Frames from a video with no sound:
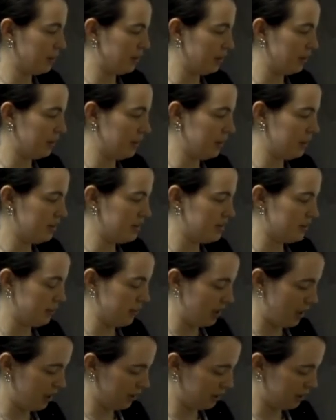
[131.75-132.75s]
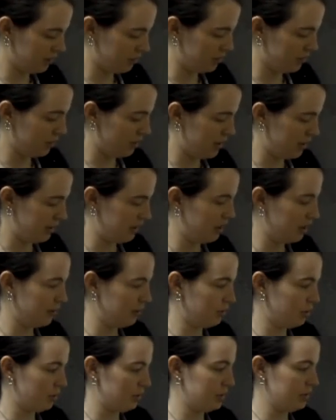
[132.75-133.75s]
Alright, so my hot glue is ready, and
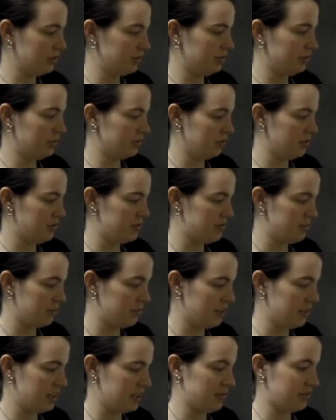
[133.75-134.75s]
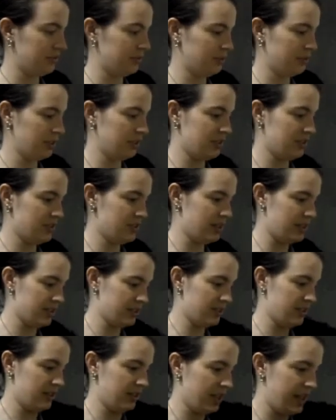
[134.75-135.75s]
I'm going to glue this in place before it
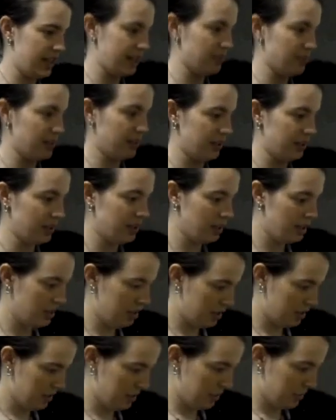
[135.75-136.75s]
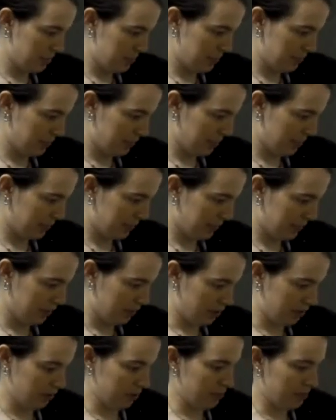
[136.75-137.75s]
decides to hate me.
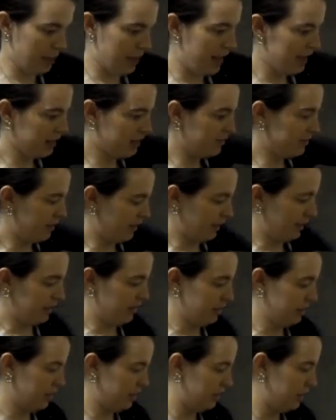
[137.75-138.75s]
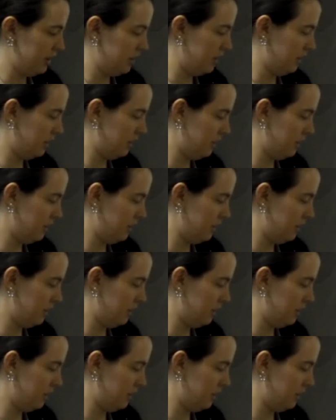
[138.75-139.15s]
On the back side here.